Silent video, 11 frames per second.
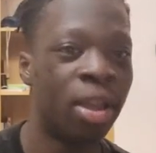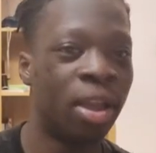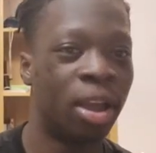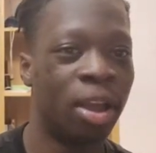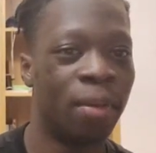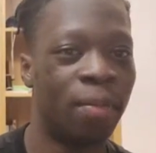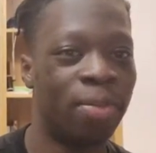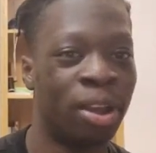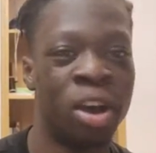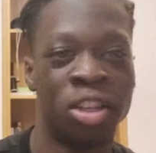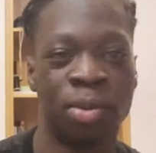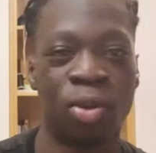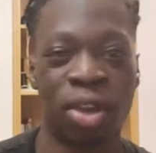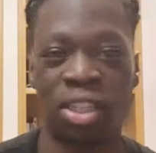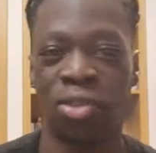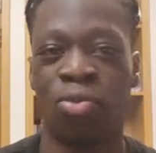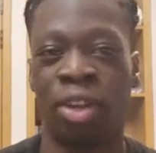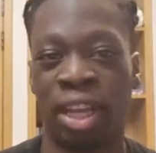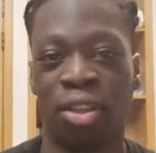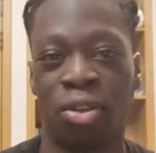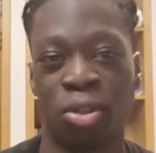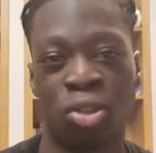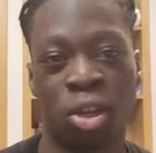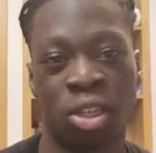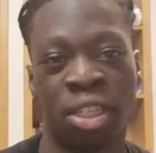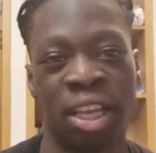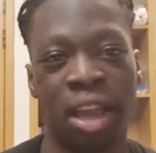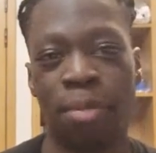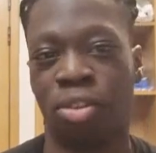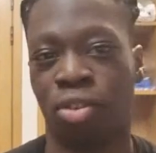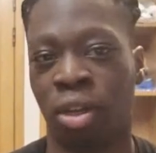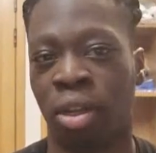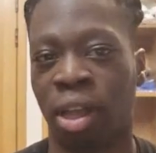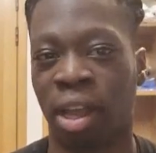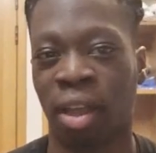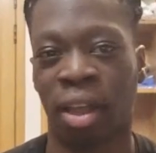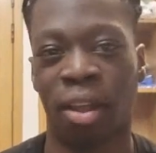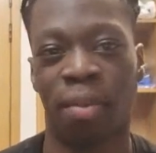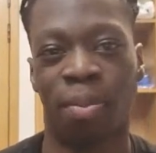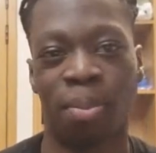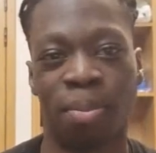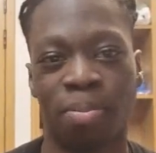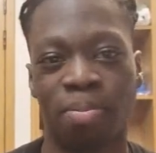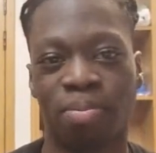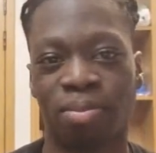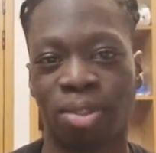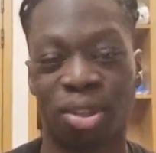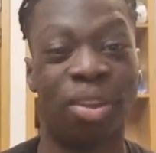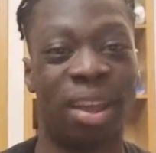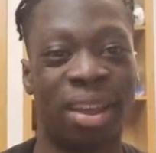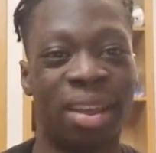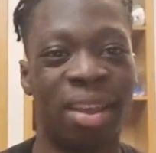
they asked me a question related to solid-state chemistry. So yeah,